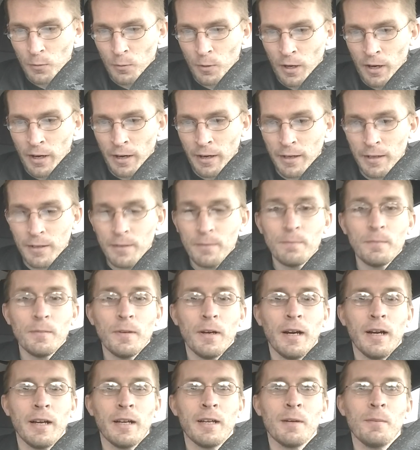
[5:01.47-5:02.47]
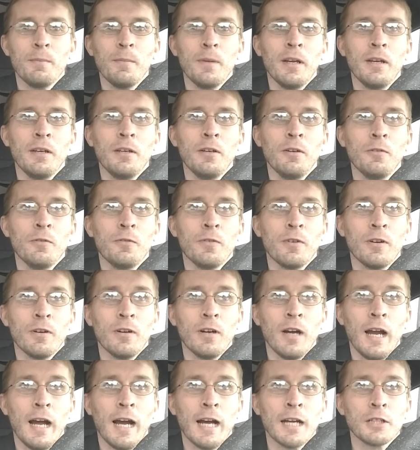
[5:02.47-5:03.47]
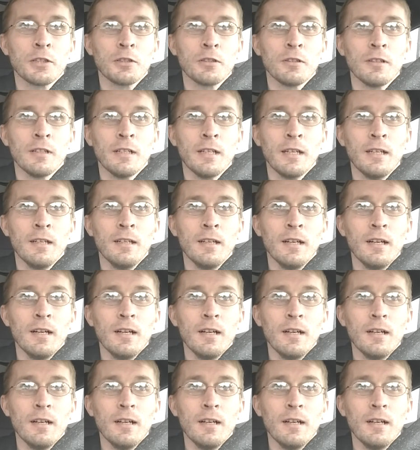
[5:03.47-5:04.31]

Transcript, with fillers: Ryan, I commend you for actually